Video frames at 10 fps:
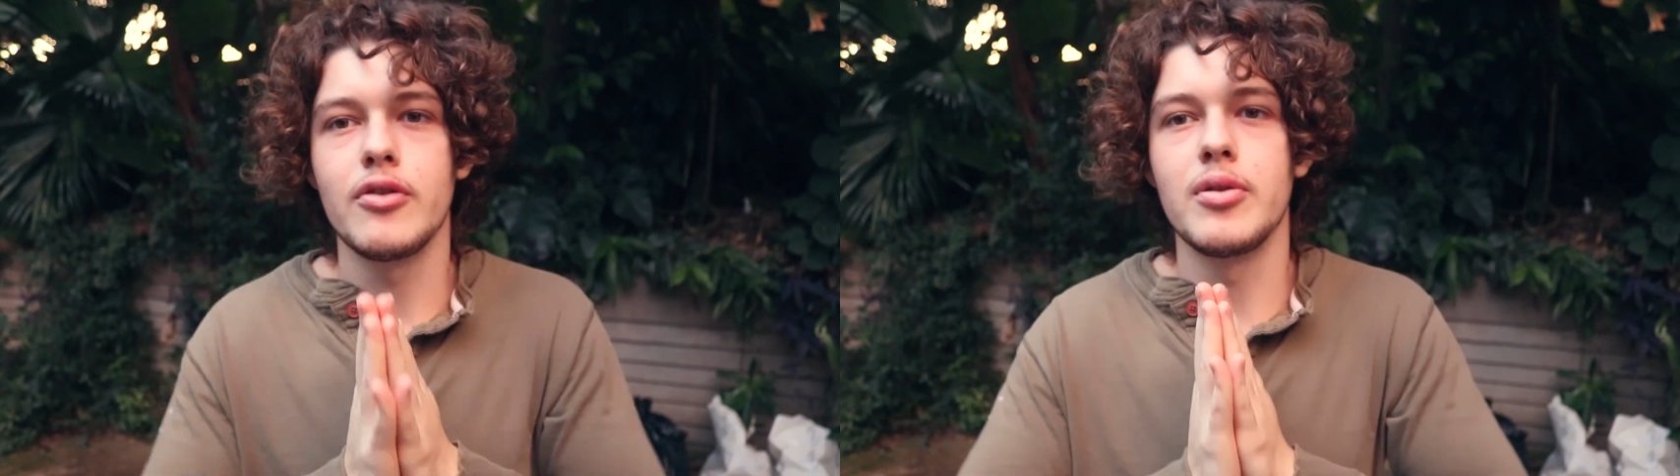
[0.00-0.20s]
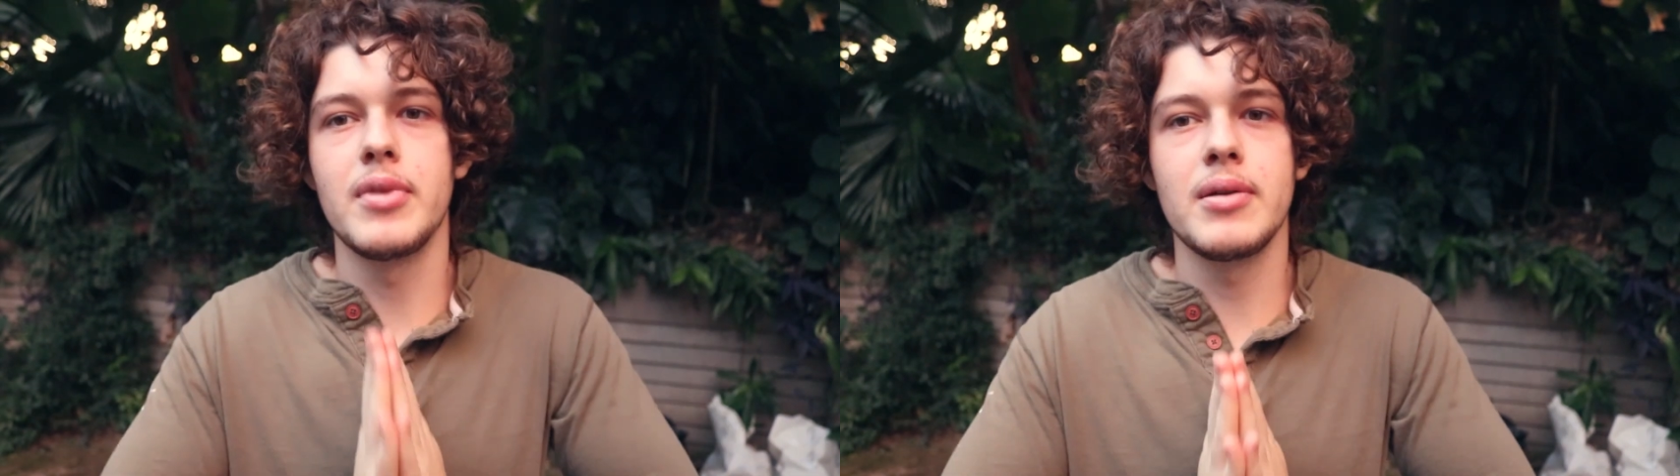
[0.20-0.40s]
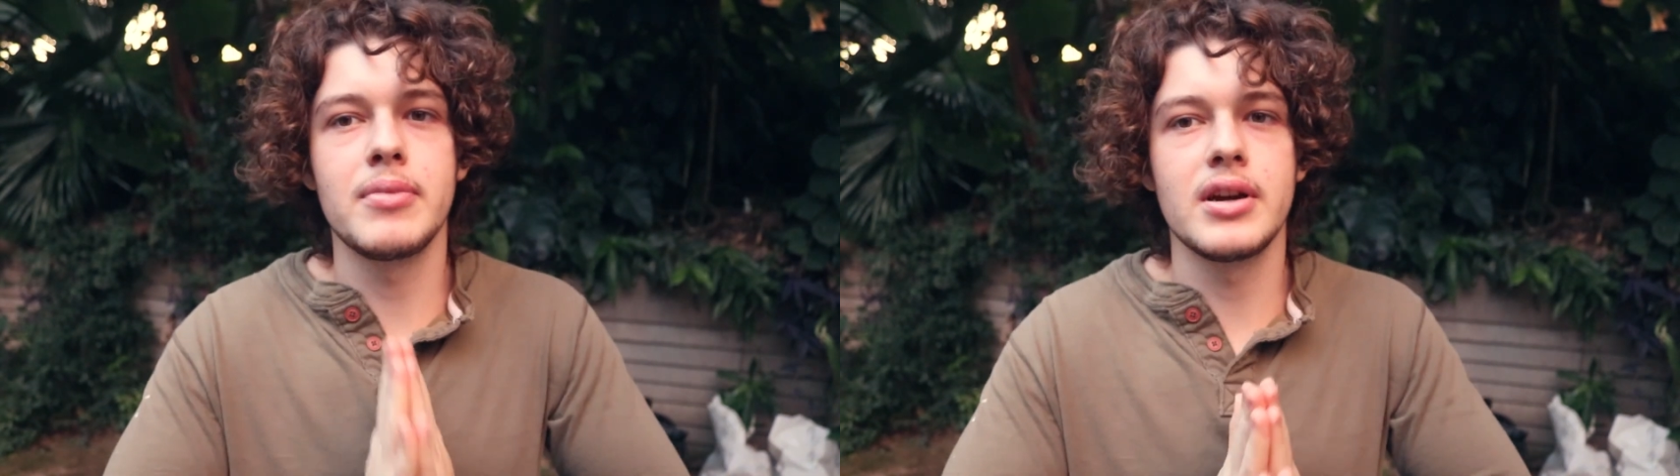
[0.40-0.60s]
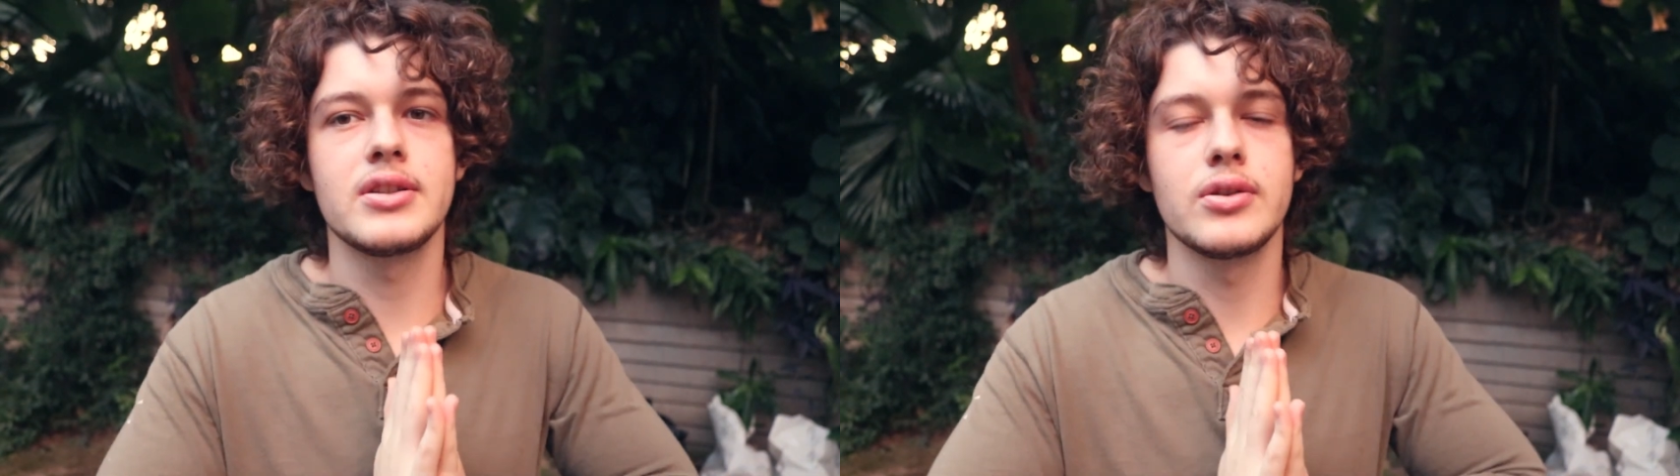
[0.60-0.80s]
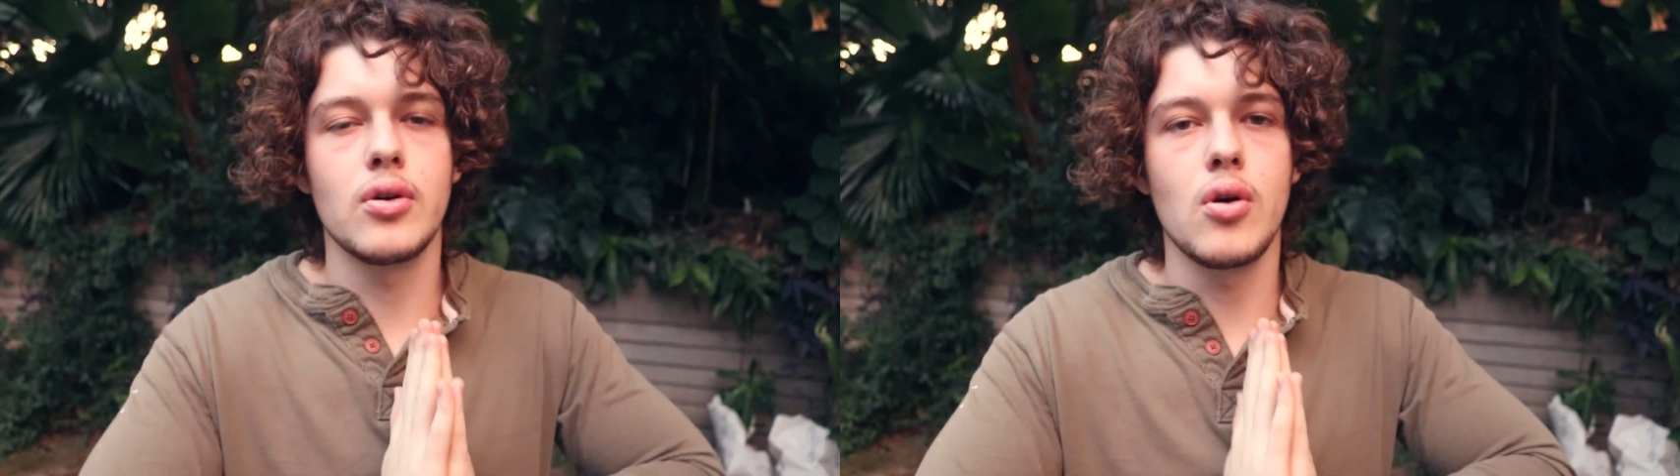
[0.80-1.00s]
Remember
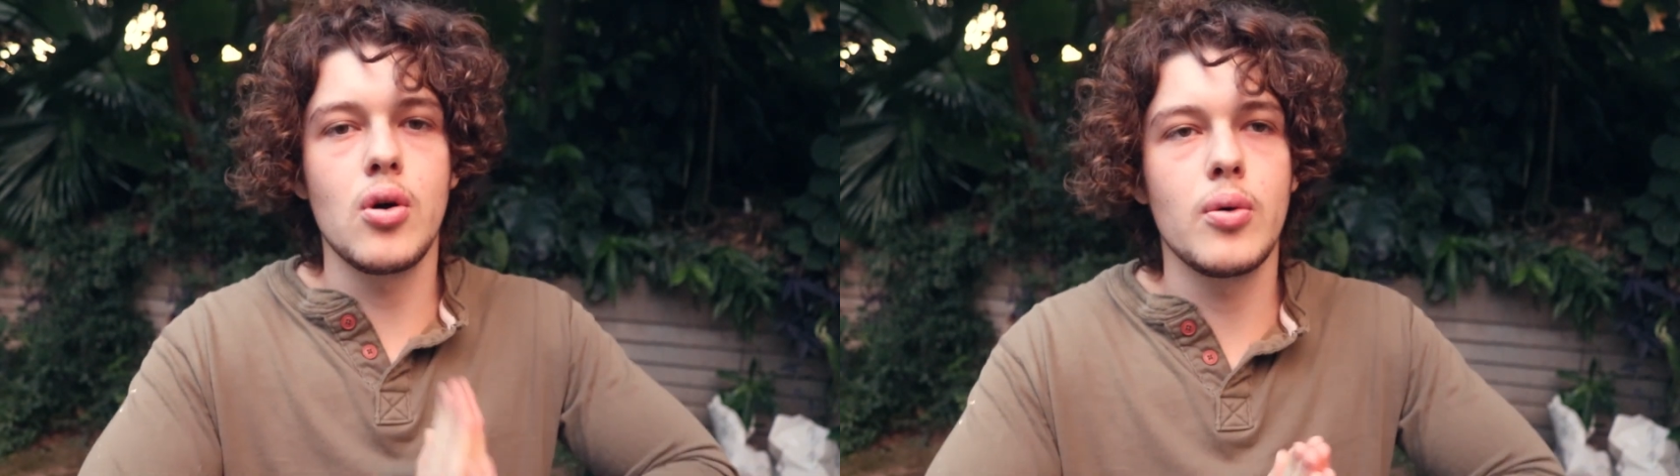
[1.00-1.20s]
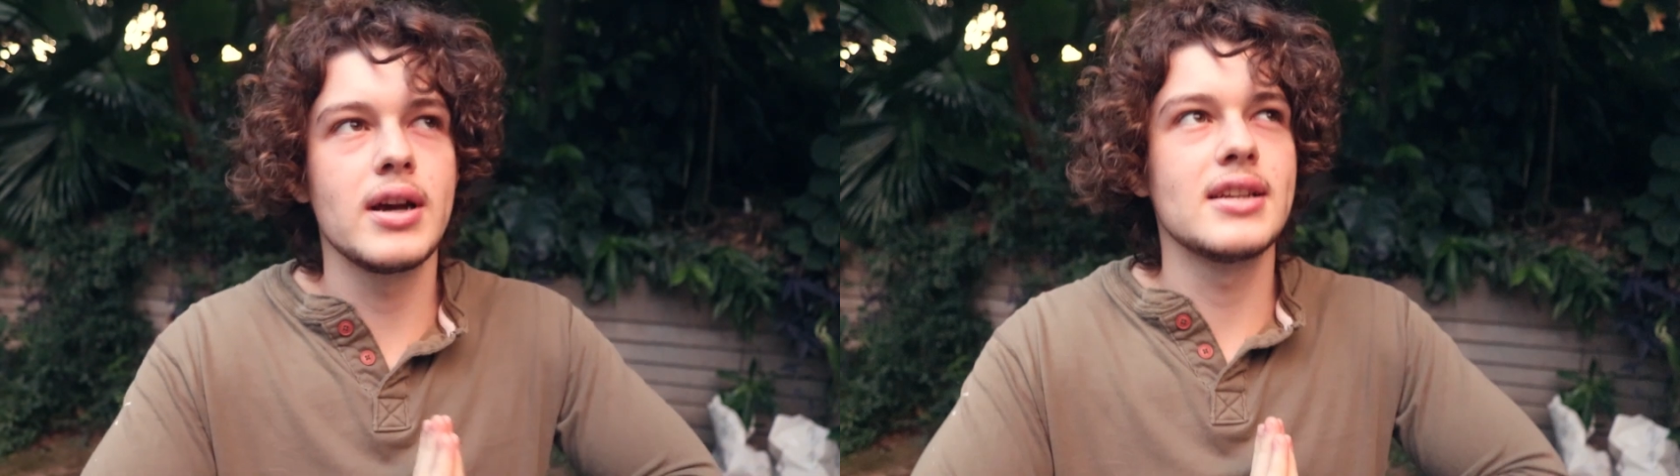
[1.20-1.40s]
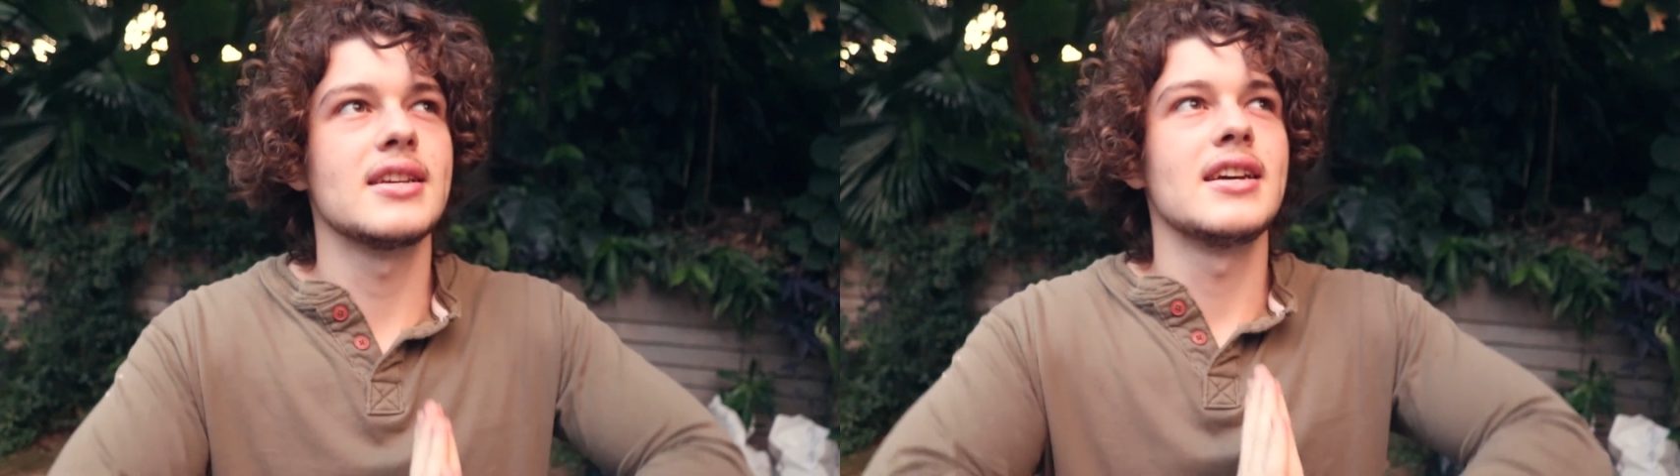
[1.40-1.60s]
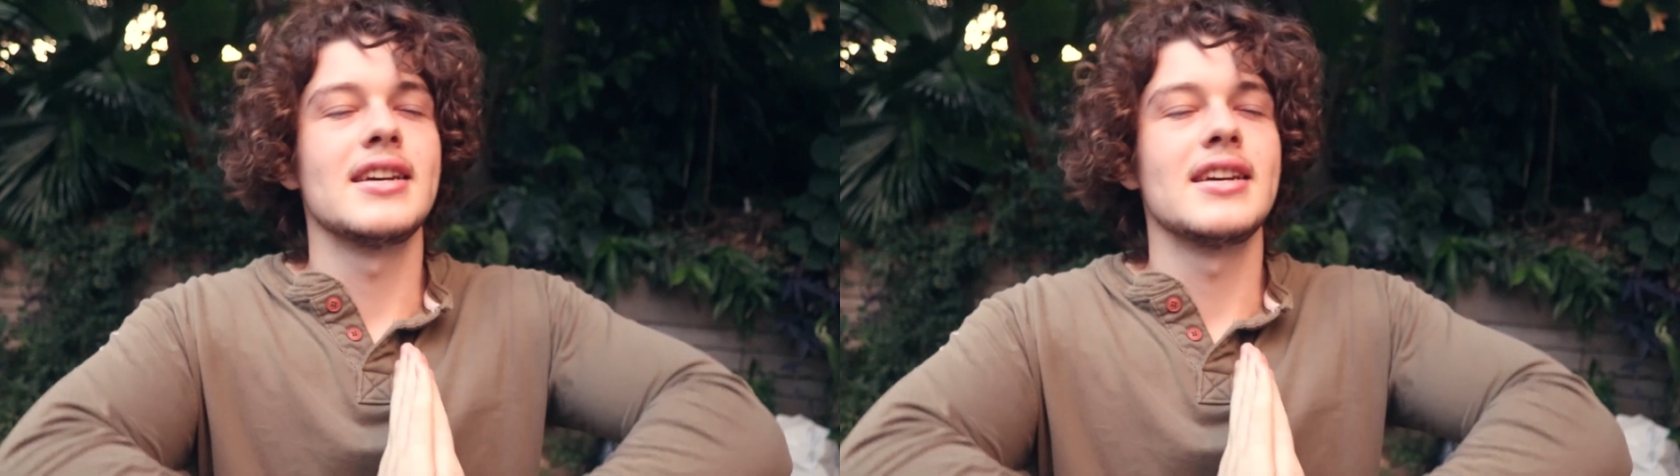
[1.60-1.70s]
to always